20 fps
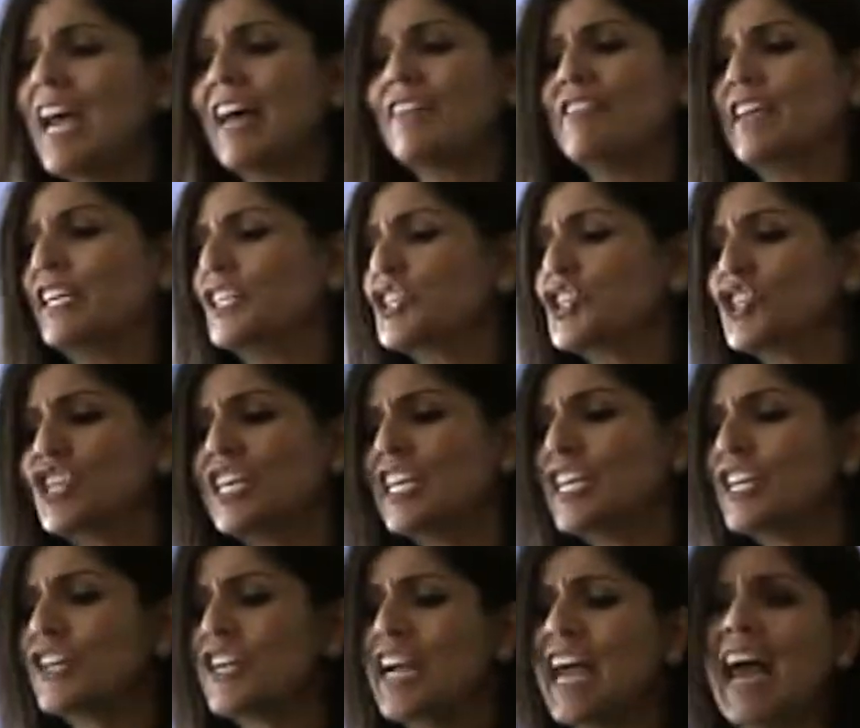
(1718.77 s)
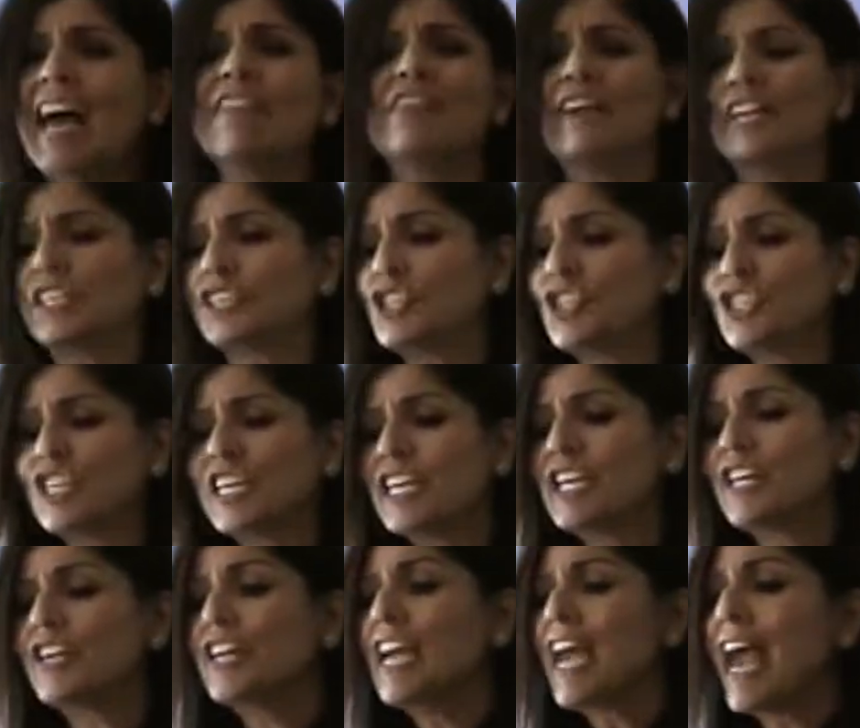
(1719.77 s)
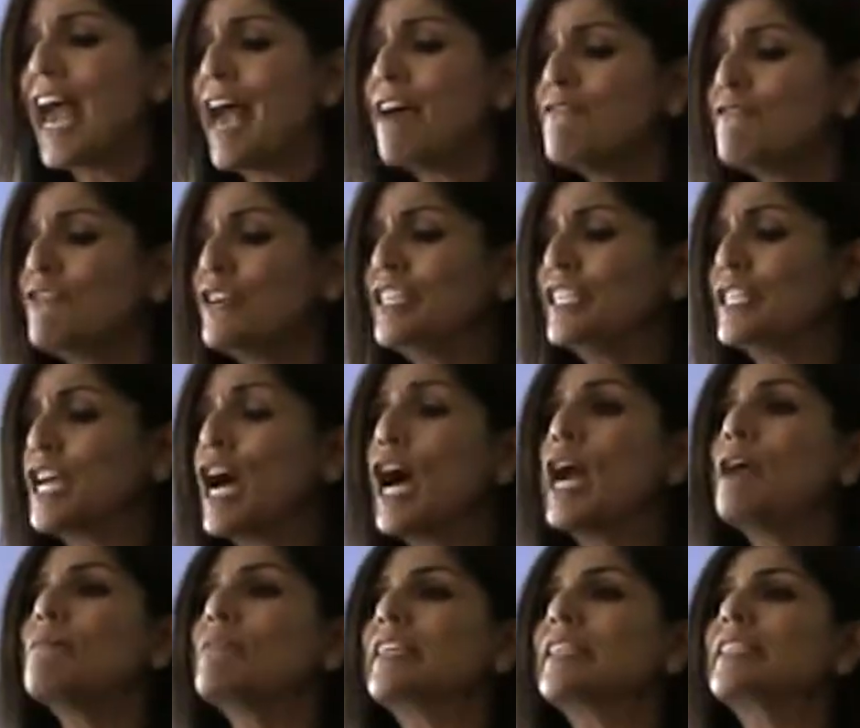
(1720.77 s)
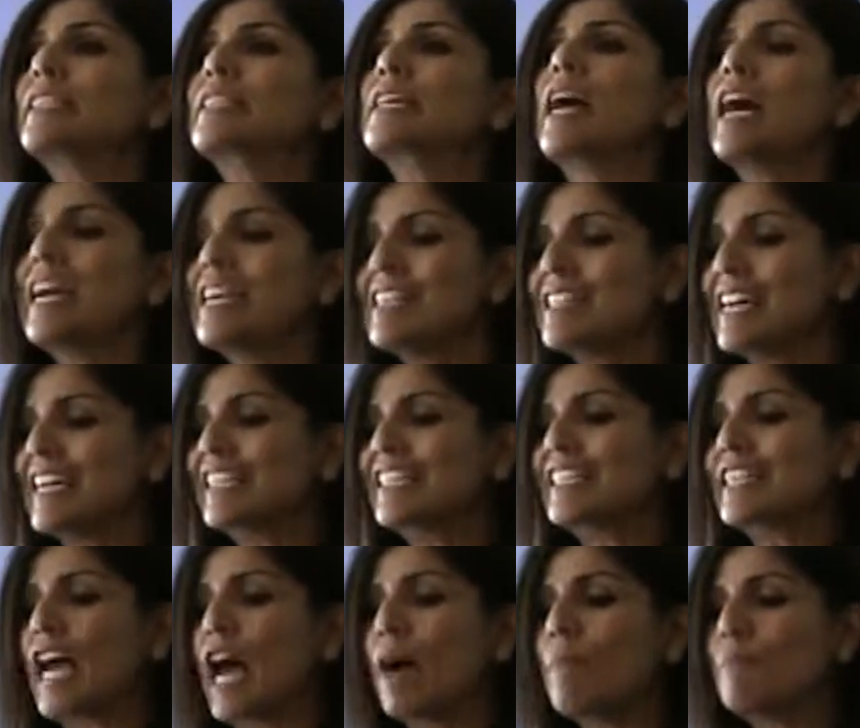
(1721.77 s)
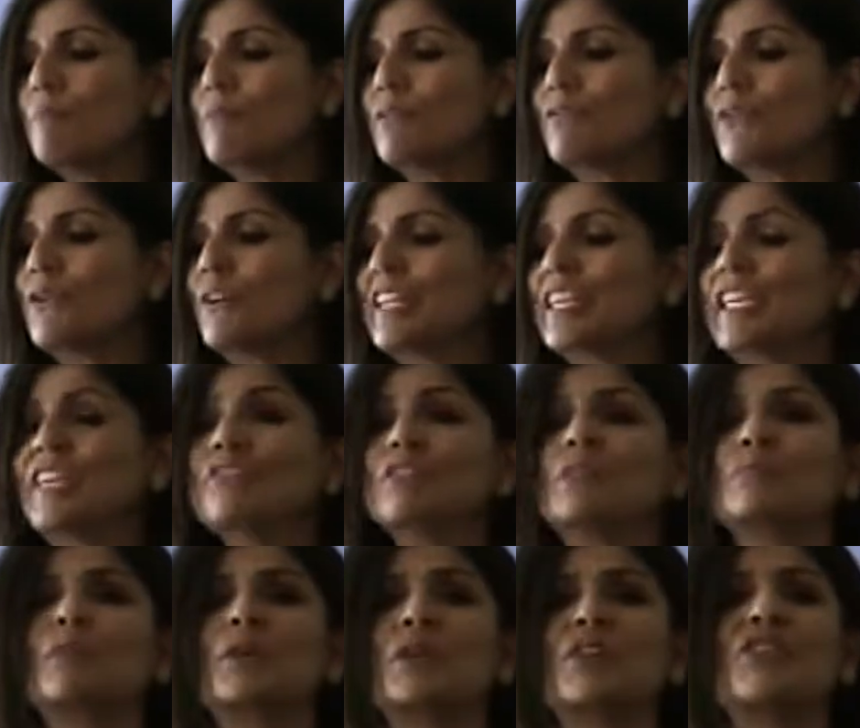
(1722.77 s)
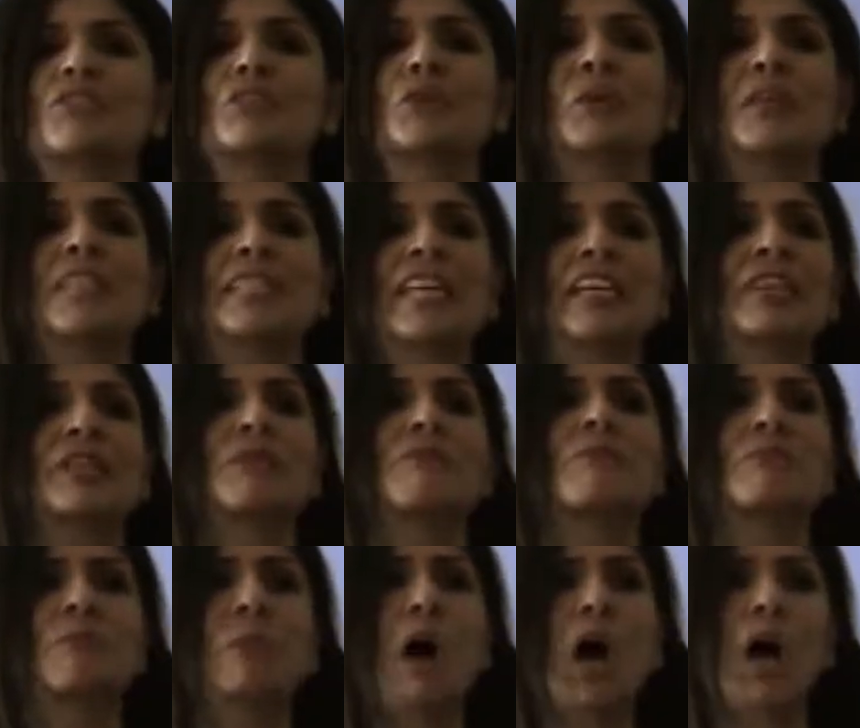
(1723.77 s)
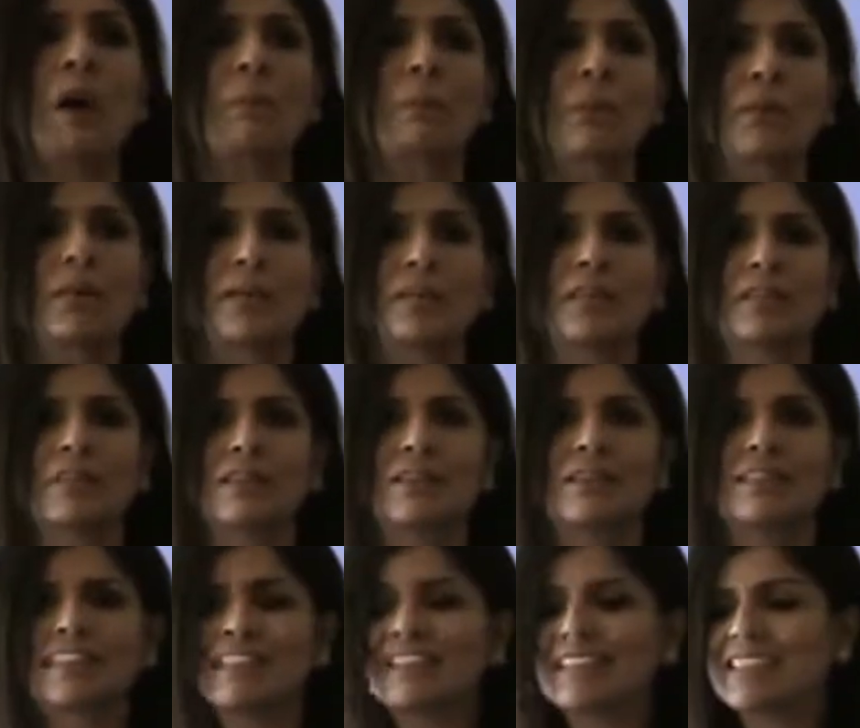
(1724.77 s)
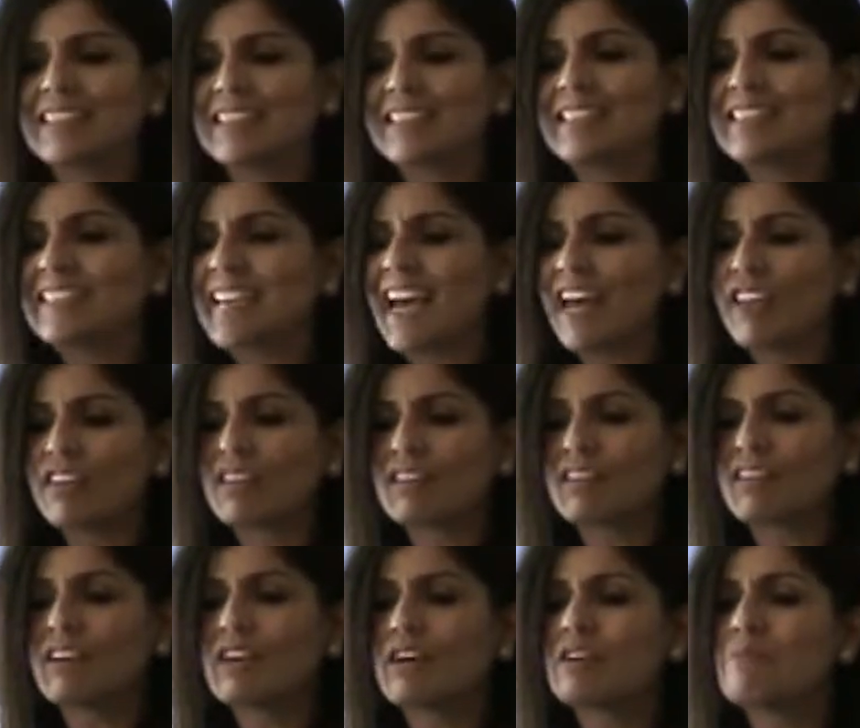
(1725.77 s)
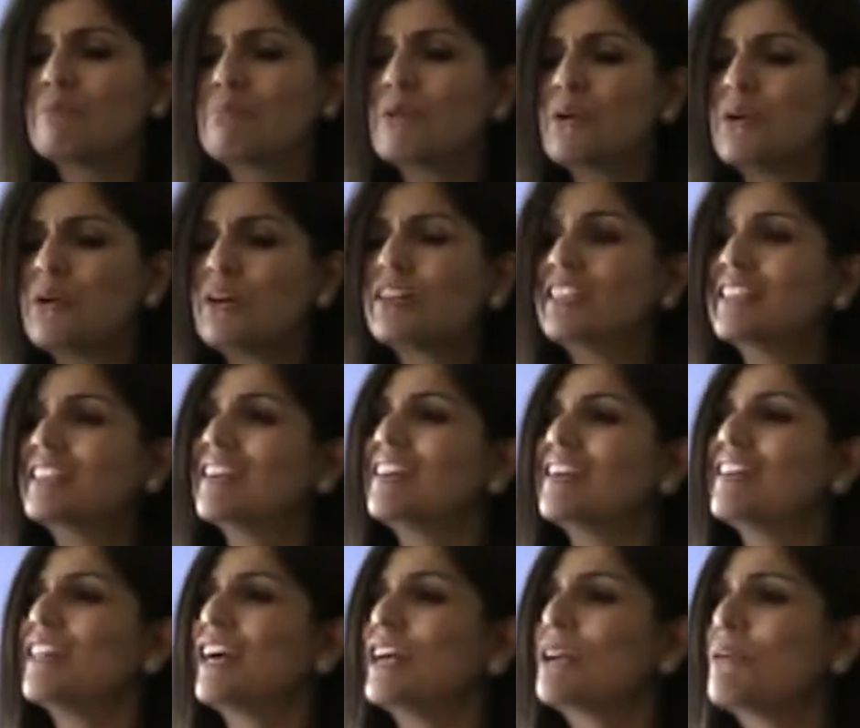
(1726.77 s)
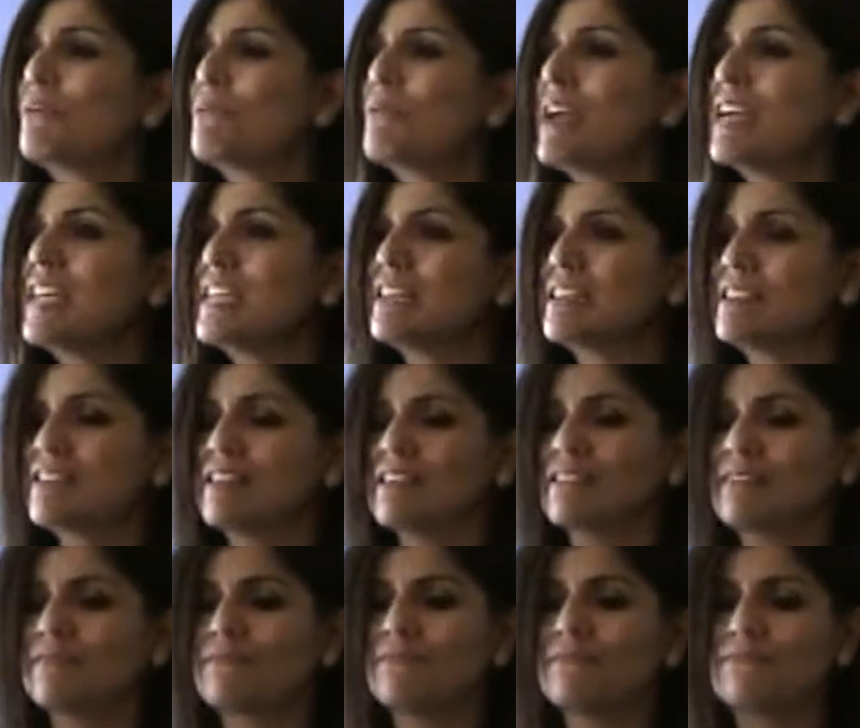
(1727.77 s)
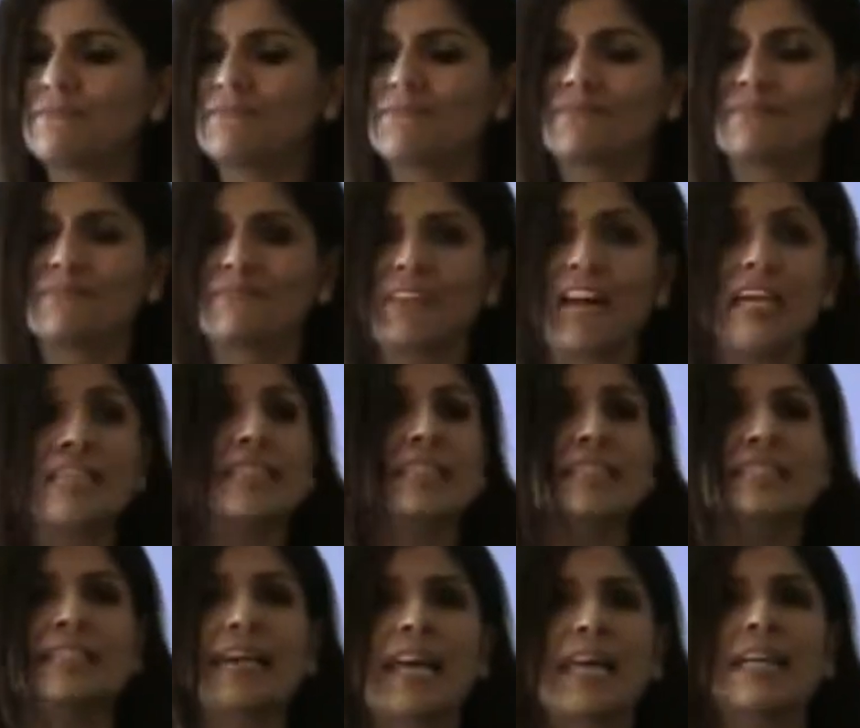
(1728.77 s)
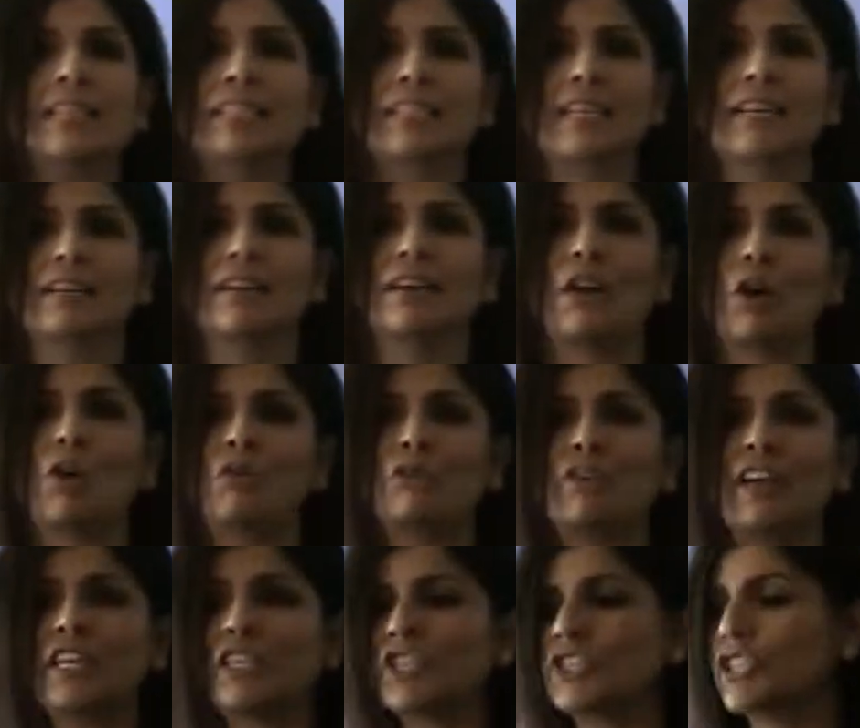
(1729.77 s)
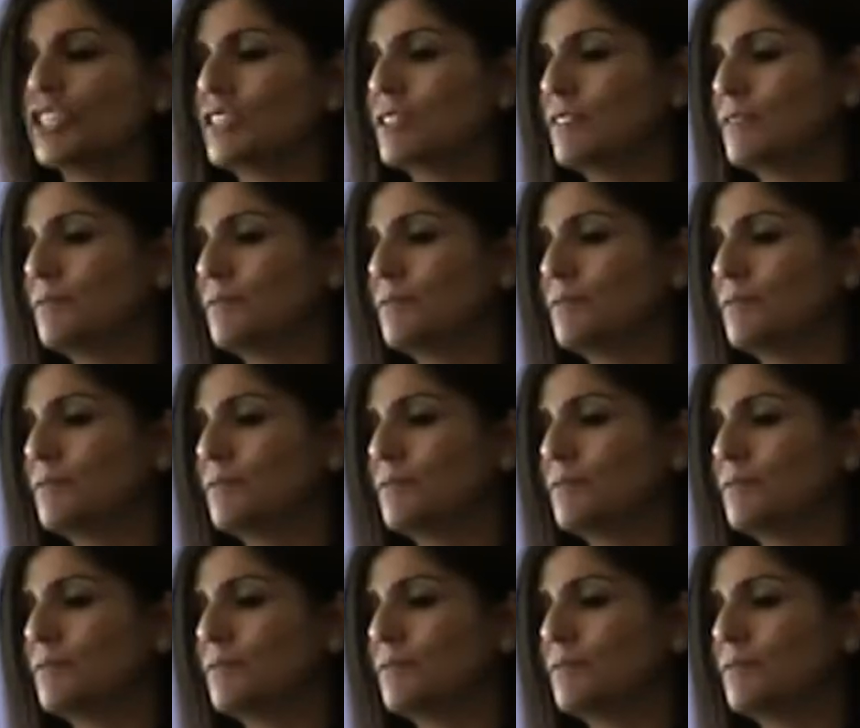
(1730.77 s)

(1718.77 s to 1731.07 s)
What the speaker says: and they cheer and they cheer every time the sky lights up before it gives birth to another bomb. Death pours like rain, a standing ovation.